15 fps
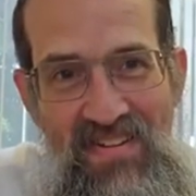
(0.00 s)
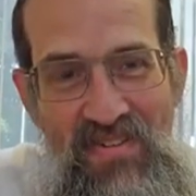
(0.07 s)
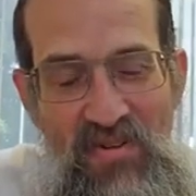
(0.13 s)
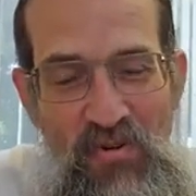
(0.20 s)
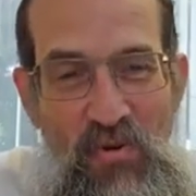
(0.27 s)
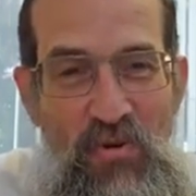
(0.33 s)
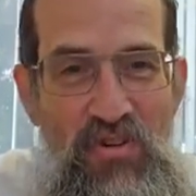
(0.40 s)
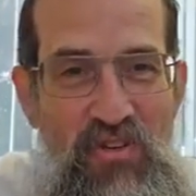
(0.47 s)

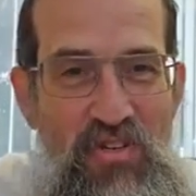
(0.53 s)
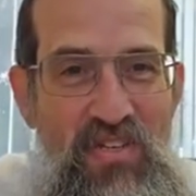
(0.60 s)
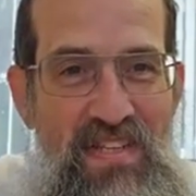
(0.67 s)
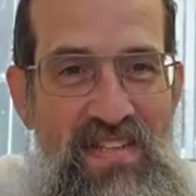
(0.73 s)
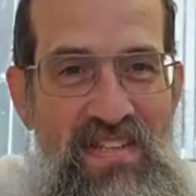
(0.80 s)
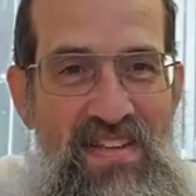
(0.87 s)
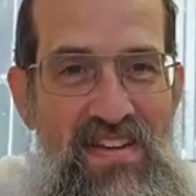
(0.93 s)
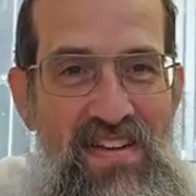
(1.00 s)

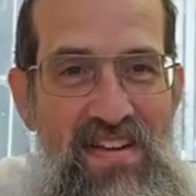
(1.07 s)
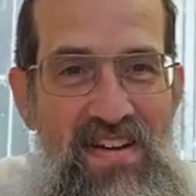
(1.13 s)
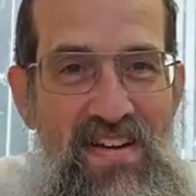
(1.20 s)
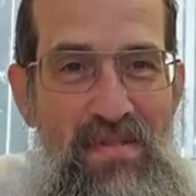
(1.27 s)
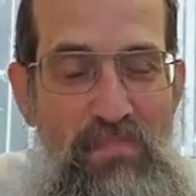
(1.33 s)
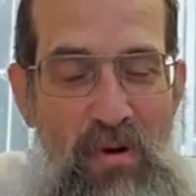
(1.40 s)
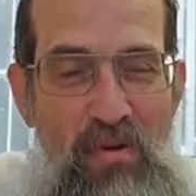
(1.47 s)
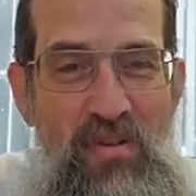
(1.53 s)
origin,
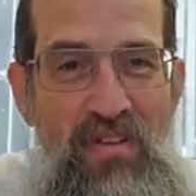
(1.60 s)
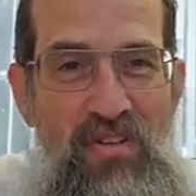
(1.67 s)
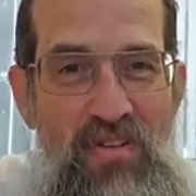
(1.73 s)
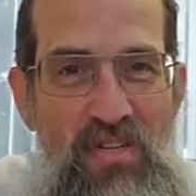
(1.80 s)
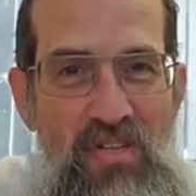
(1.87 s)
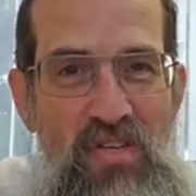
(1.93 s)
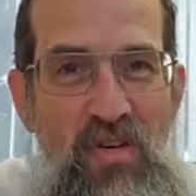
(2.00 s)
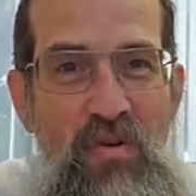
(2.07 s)
Polish
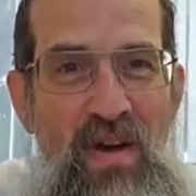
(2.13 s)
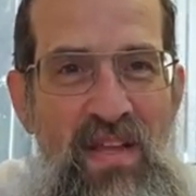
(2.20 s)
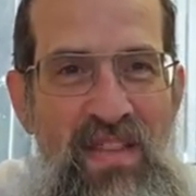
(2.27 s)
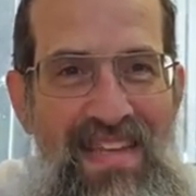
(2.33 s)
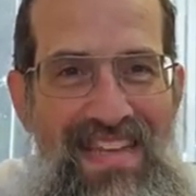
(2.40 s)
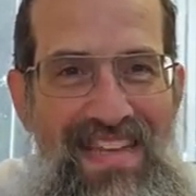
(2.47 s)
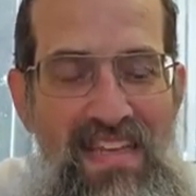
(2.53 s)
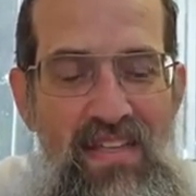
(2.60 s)
and so on,
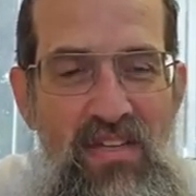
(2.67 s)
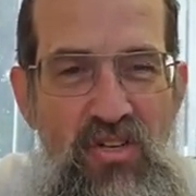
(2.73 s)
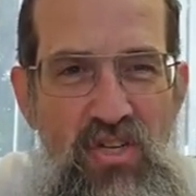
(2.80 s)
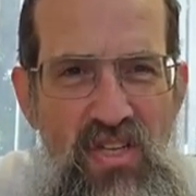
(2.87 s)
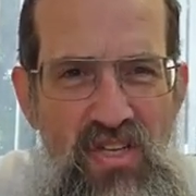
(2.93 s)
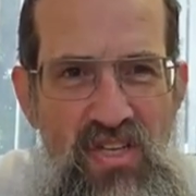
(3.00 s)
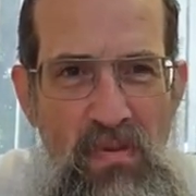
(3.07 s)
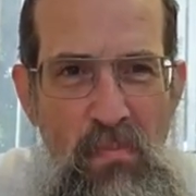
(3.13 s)
Yiddish,
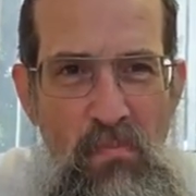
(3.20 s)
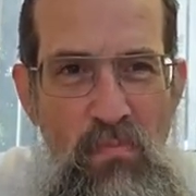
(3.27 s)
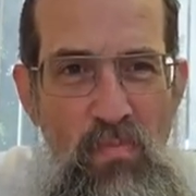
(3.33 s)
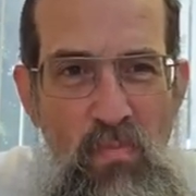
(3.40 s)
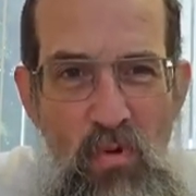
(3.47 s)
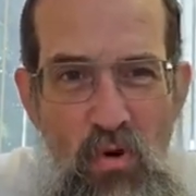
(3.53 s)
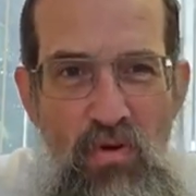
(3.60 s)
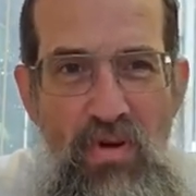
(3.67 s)
there's a
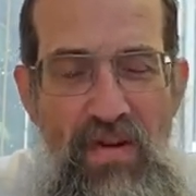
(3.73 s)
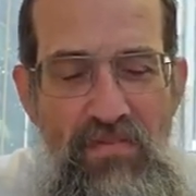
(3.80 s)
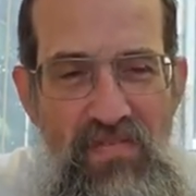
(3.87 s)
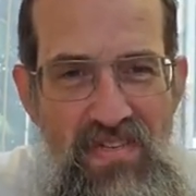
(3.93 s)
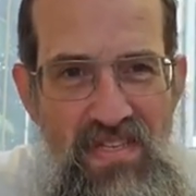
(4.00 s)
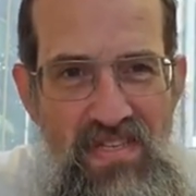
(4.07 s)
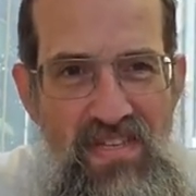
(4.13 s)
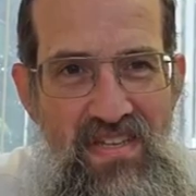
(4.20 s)
more
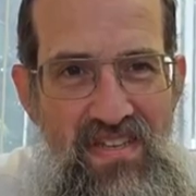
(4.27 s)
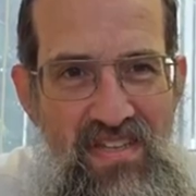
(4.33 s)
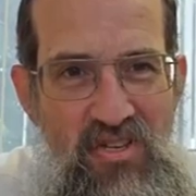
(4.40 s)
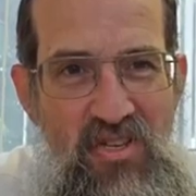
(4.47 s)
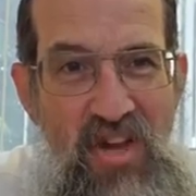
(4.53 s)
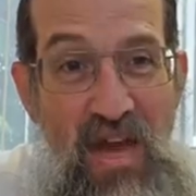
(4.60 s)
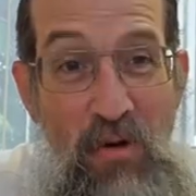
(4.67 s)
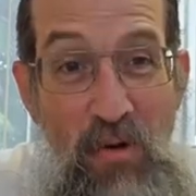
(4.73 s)
emphasis in
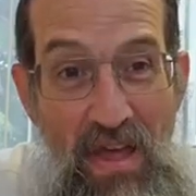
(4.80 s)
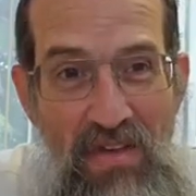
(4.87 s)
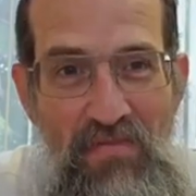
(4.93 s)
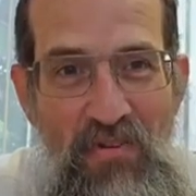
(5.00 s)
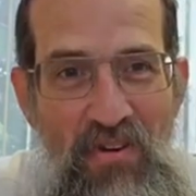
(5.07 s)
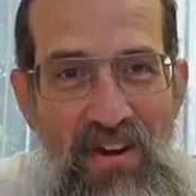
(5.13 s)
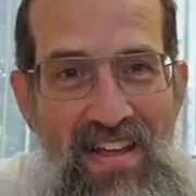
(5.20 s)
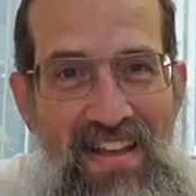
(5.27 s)
Yiddish.
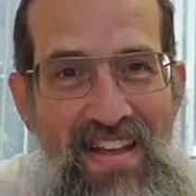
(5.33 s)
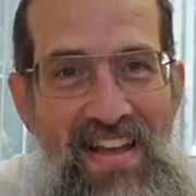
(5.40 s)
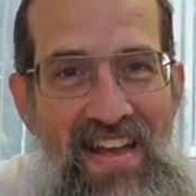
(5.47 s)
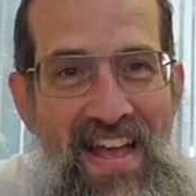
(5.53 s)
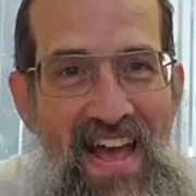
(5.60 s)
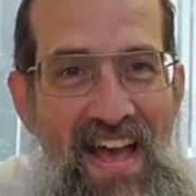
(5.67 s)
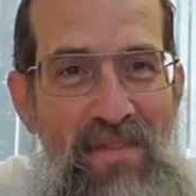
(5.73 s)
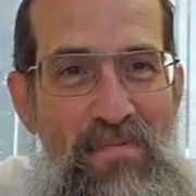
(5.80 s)
However,
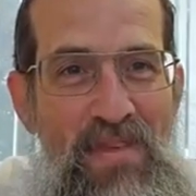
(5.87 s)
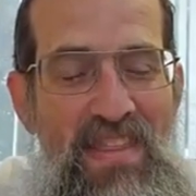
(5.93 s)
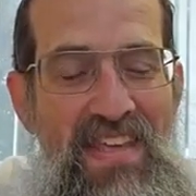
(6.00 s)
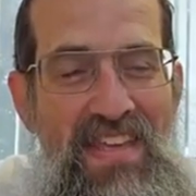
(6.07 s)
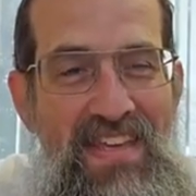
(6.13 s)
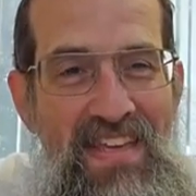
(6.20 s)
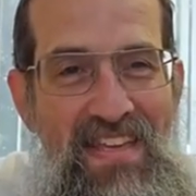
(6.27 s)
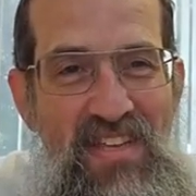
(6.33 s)
the
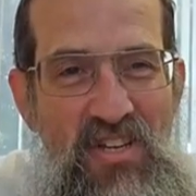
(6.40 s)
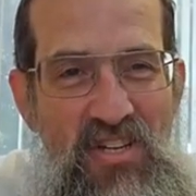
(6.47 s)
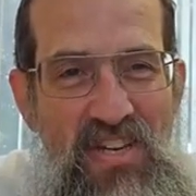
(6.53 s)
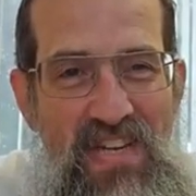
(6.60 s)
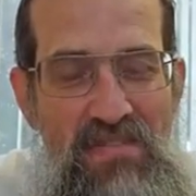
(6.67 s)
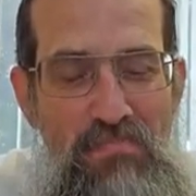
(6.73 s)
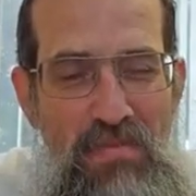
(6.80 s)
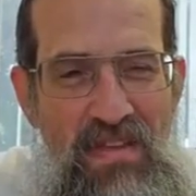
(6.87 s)
Yiddish
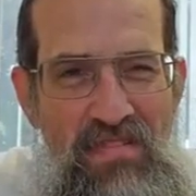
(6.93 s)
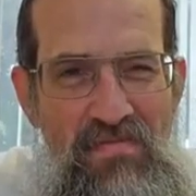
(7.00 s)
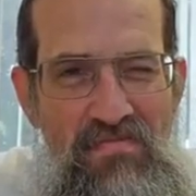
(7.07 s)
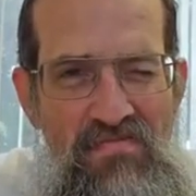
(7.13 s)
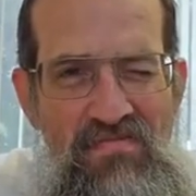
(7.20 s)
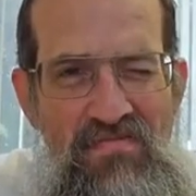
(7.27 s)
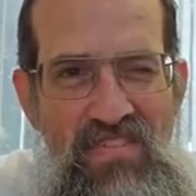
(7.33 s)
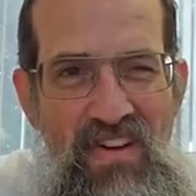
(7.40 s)
has been
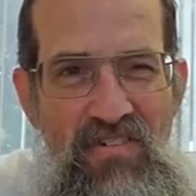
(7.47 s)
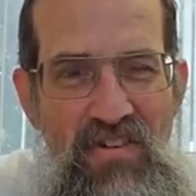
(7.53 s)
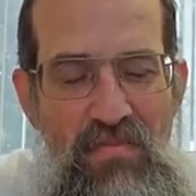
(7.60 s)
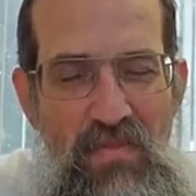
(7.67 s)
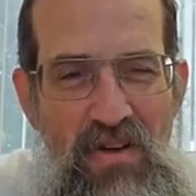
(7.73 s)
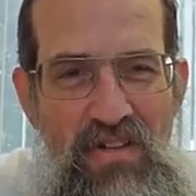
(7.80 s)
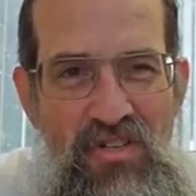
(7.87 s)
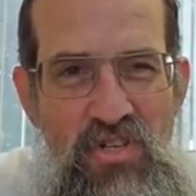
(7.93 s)
very
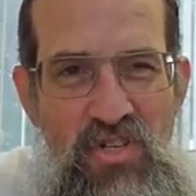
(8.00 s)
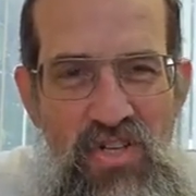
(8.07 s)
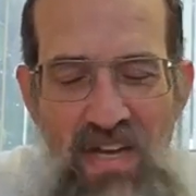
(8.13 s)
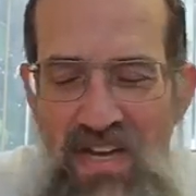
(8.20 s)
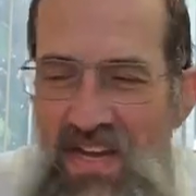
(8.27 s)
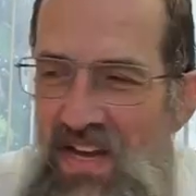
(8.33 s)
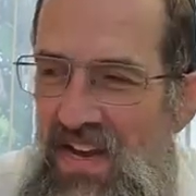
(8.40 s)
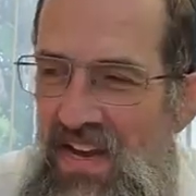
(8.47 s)
much
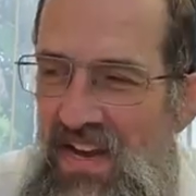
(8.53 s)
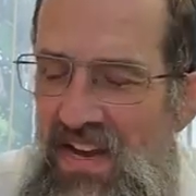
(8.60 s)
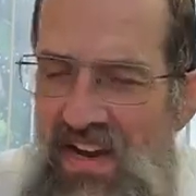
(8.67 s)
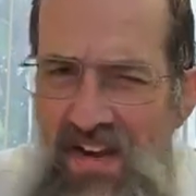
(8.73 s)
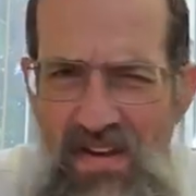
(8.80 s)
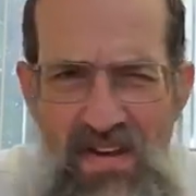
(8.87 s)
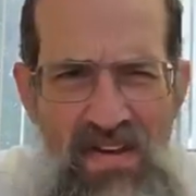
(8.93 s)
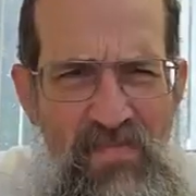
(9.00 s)

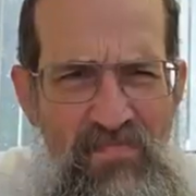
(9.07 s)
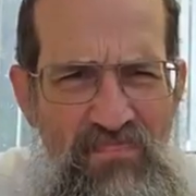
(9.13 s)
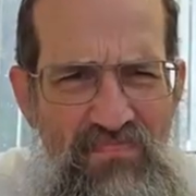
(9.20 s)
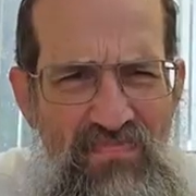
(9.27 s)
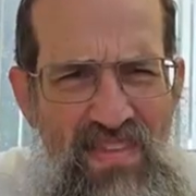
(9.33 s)
um,